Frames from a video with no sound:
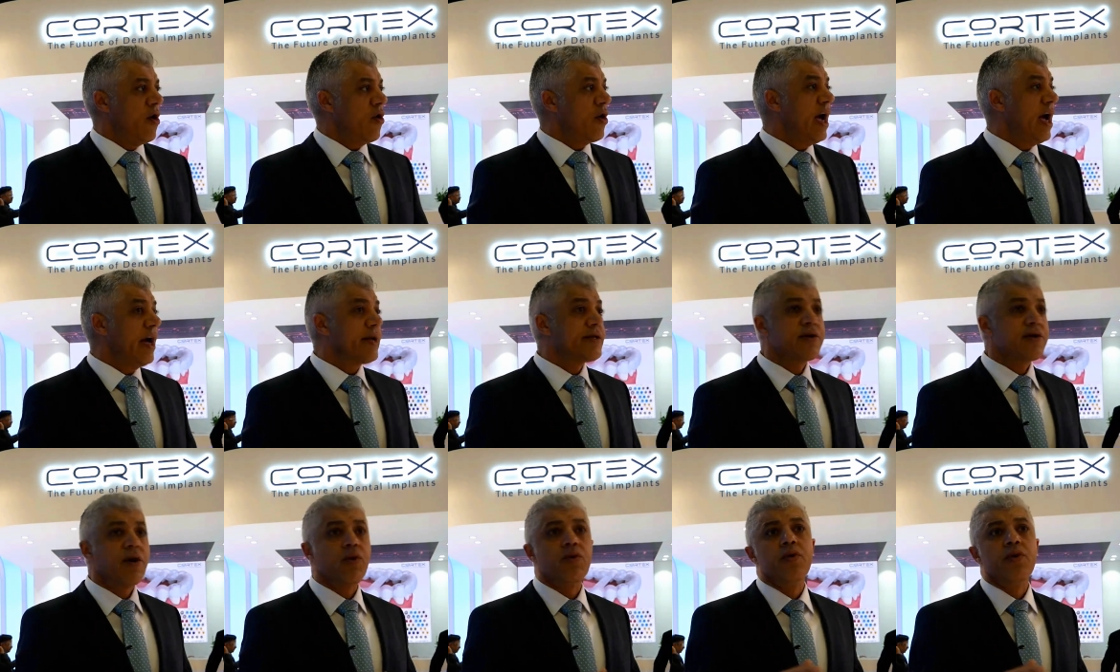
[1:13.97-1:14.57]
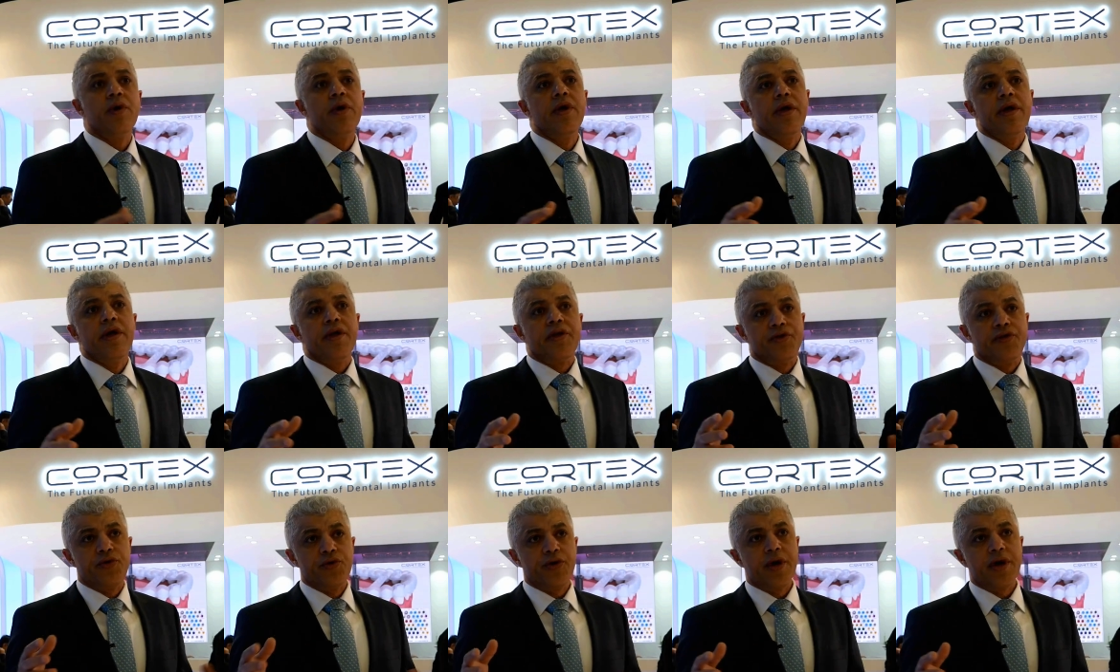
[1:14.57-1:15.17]
All right, so
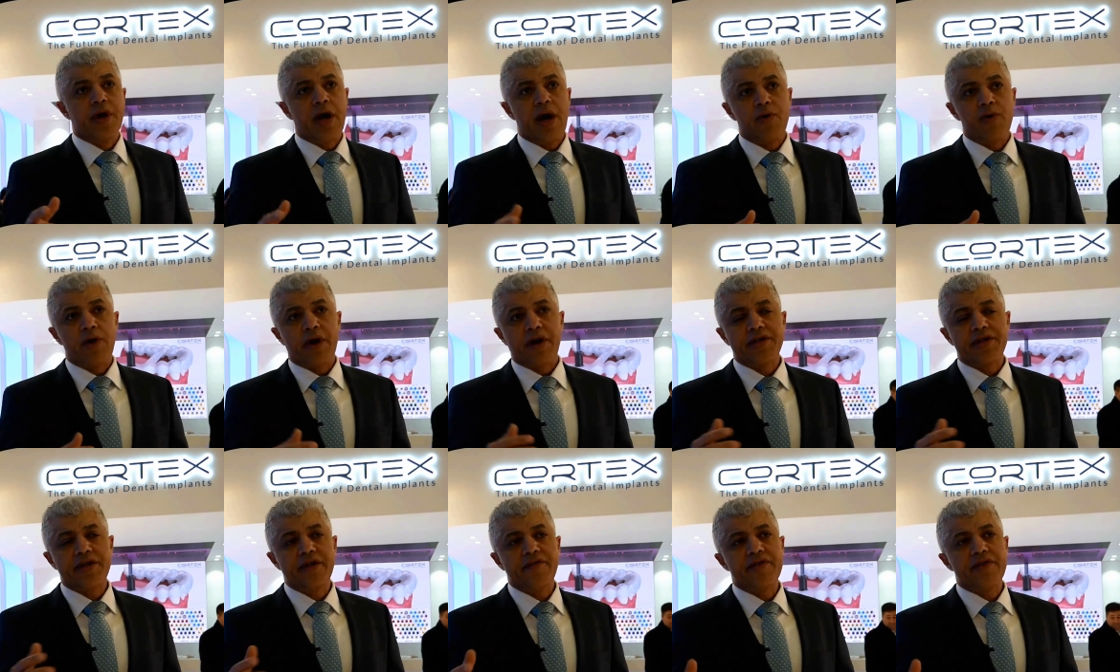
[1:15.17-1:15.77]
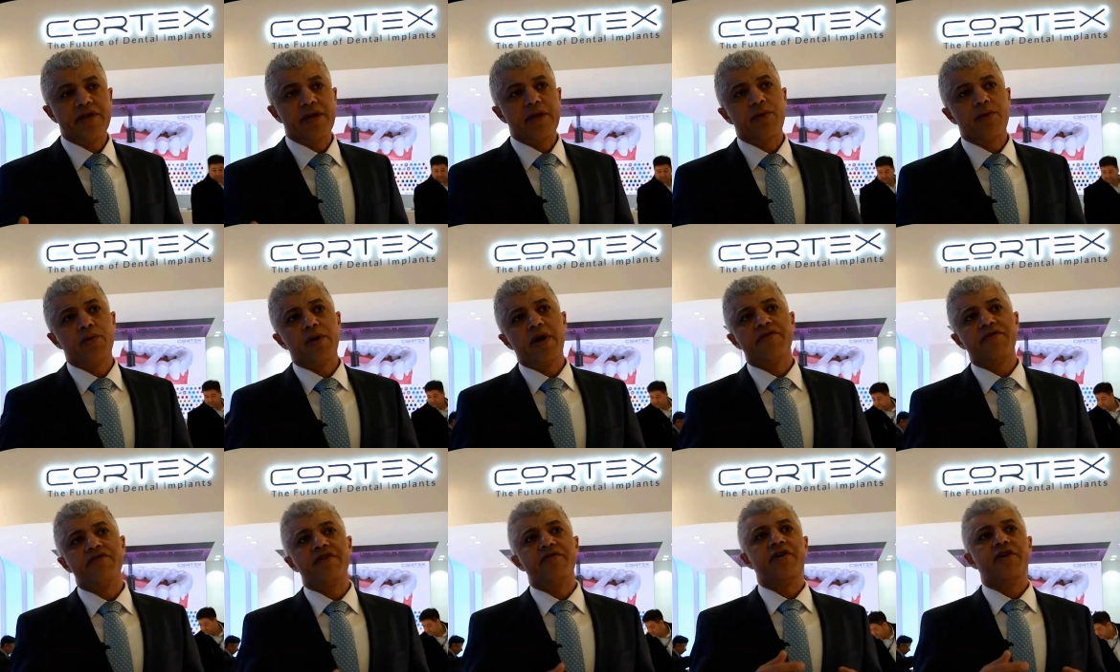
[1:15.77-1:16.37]
during our activity, we
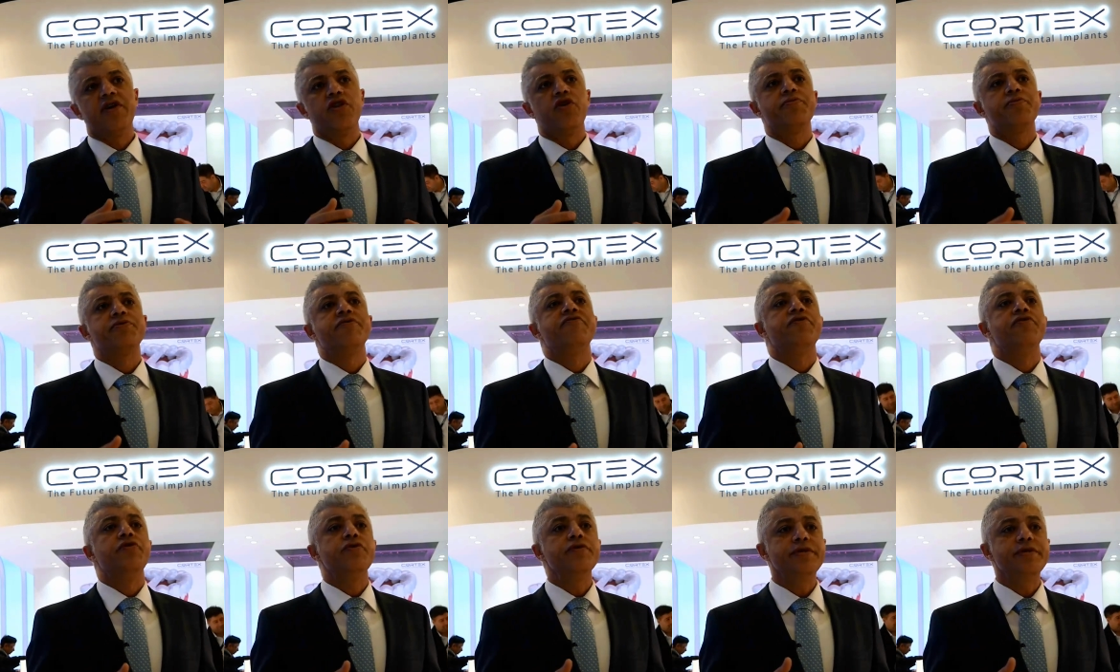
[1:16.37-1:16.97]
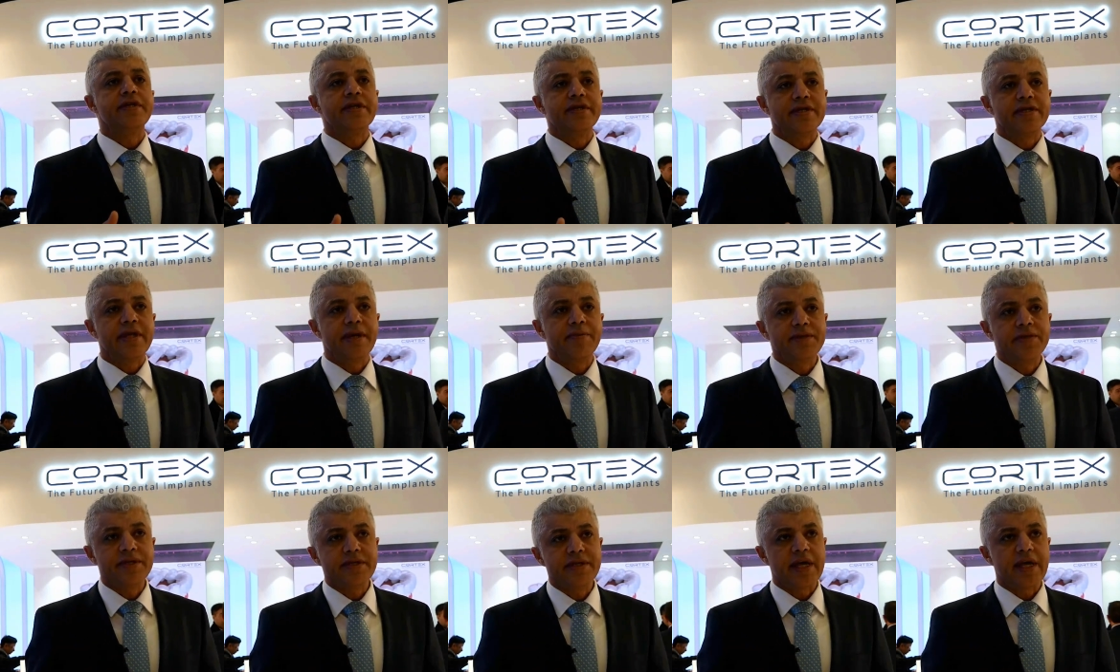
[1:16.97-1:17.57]
have developed few
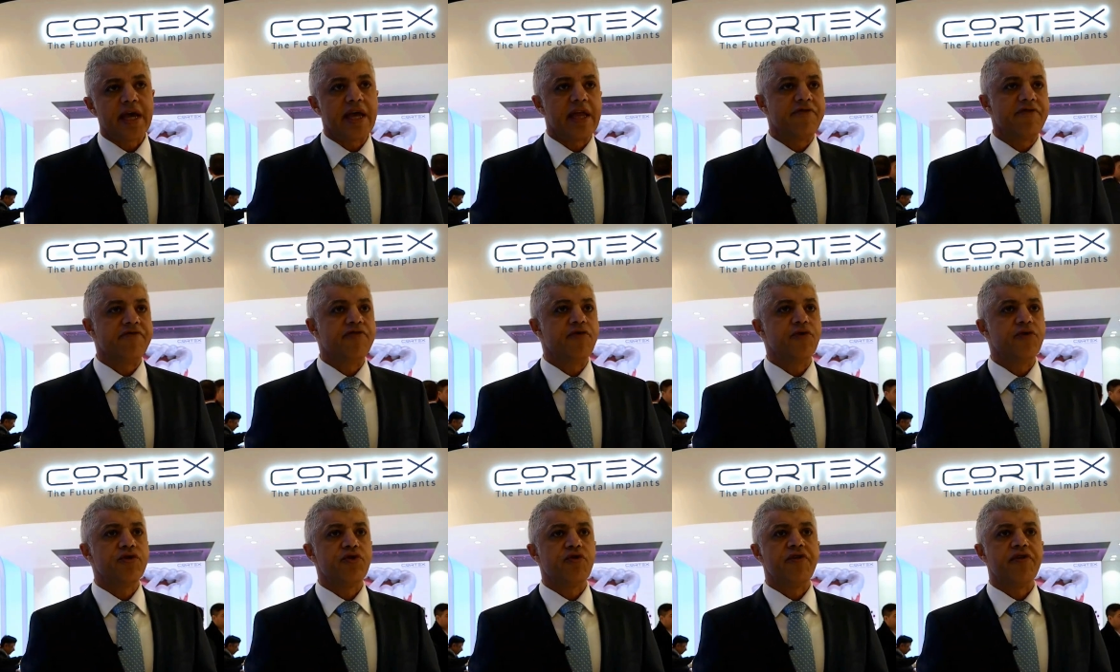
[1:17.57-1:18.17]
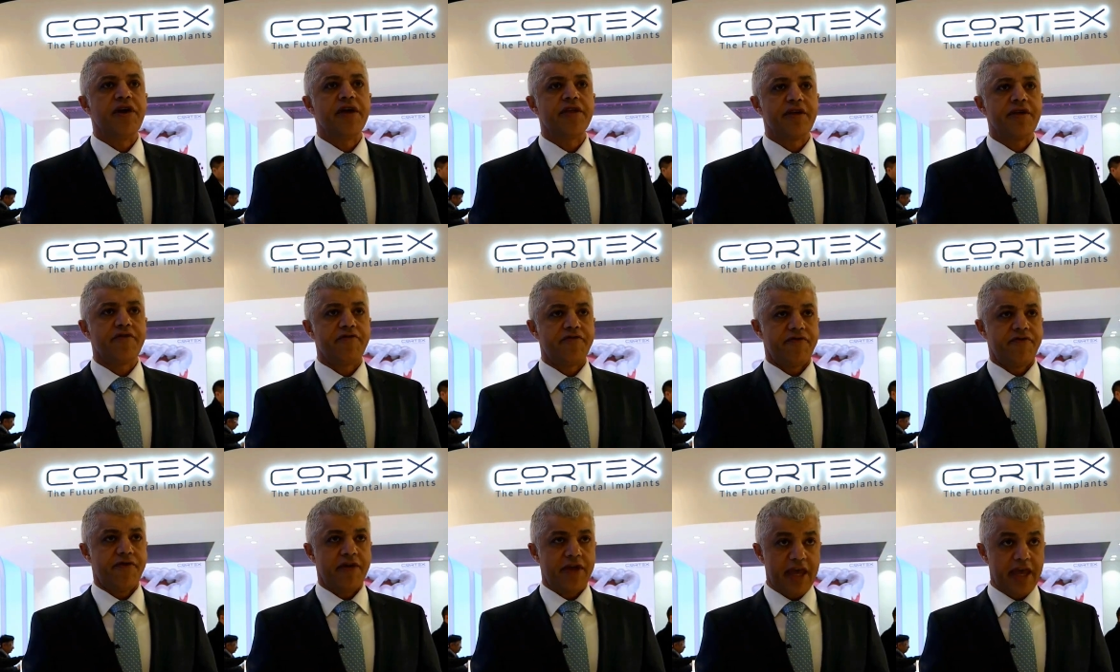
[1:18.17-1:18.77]
systems and few innovative
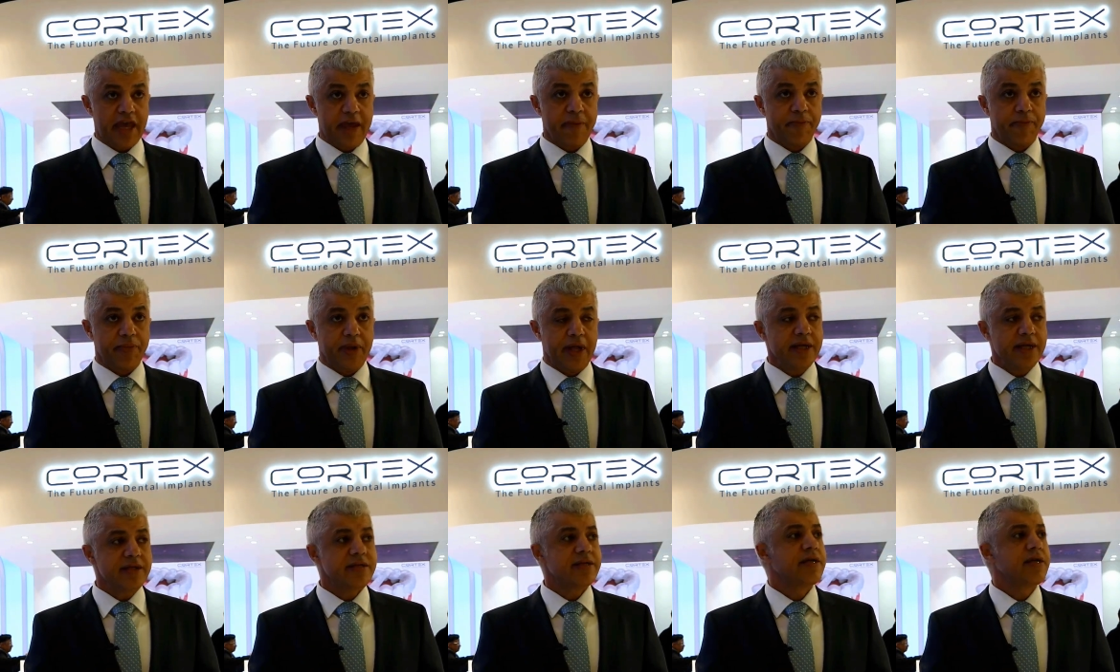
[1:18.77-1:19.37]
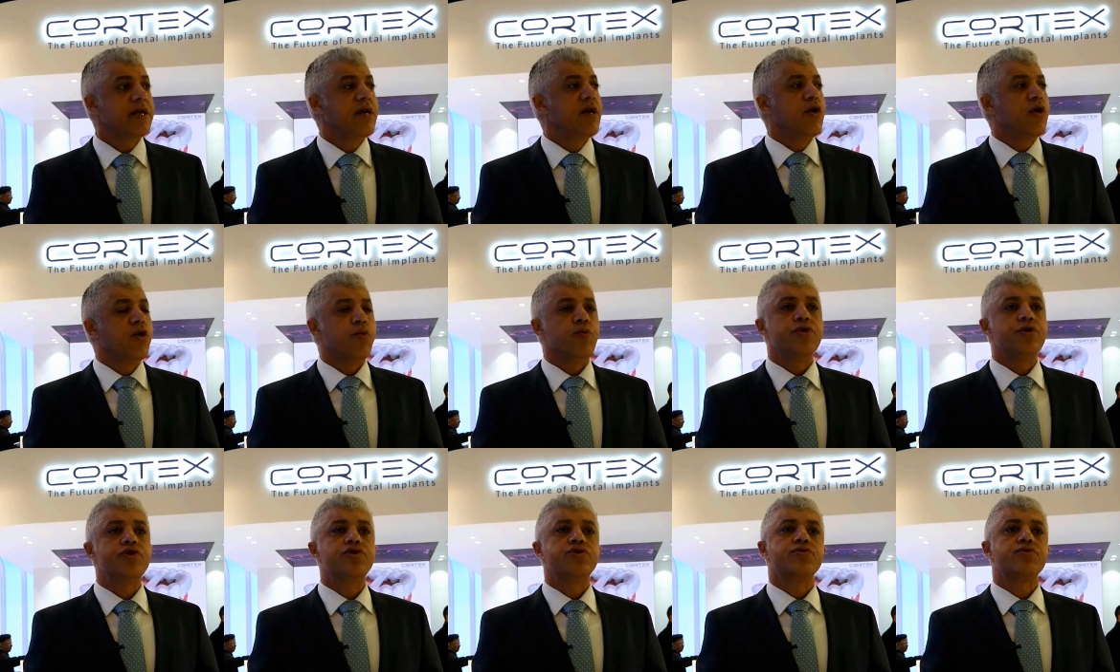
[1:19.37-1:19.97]
implants
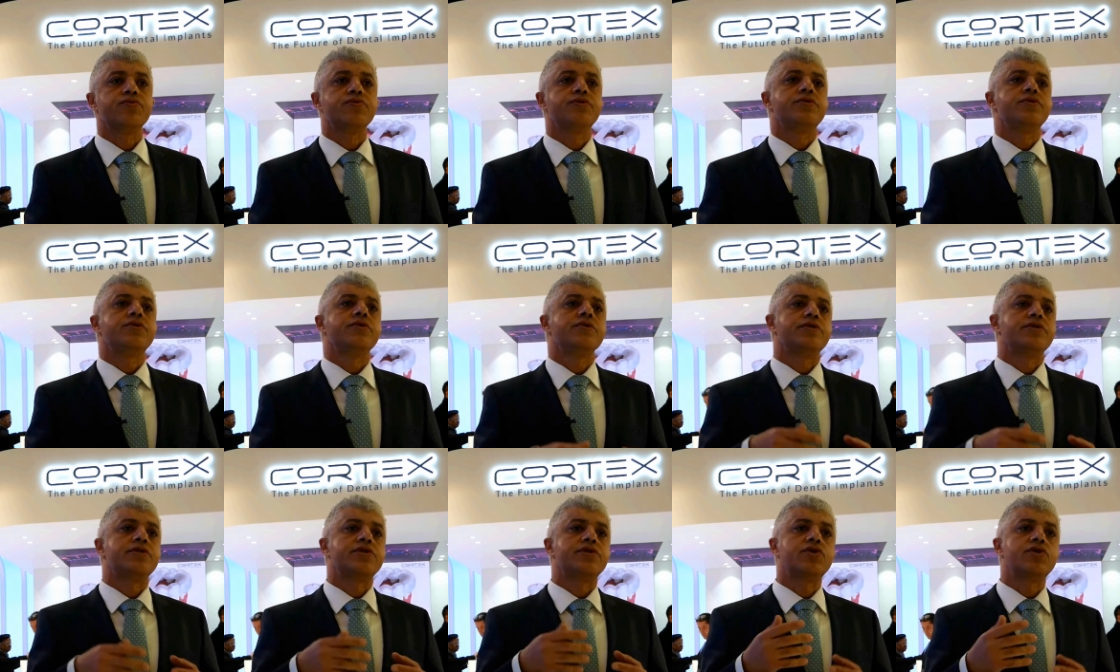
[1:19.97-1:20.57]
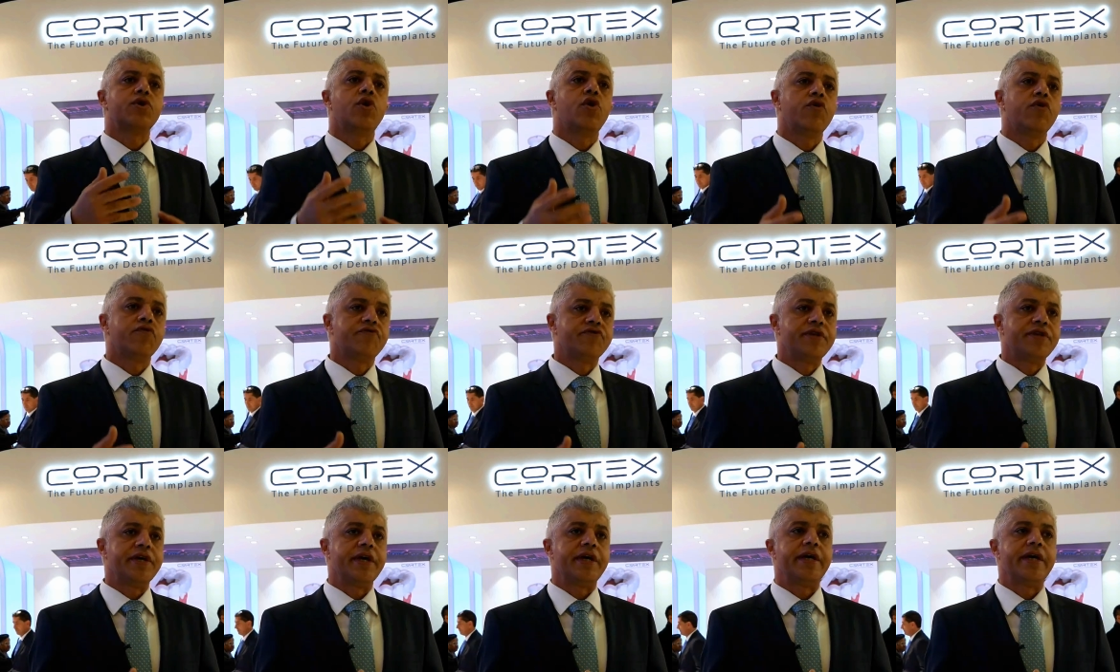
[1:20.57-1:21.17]
which should
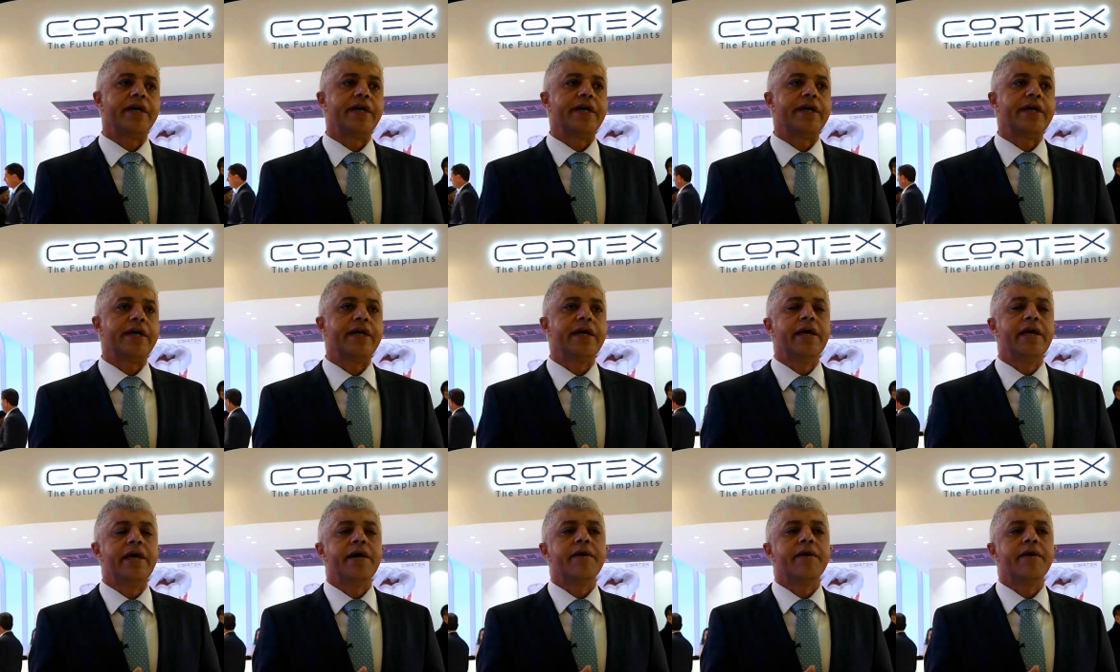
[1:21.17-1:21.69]
solve the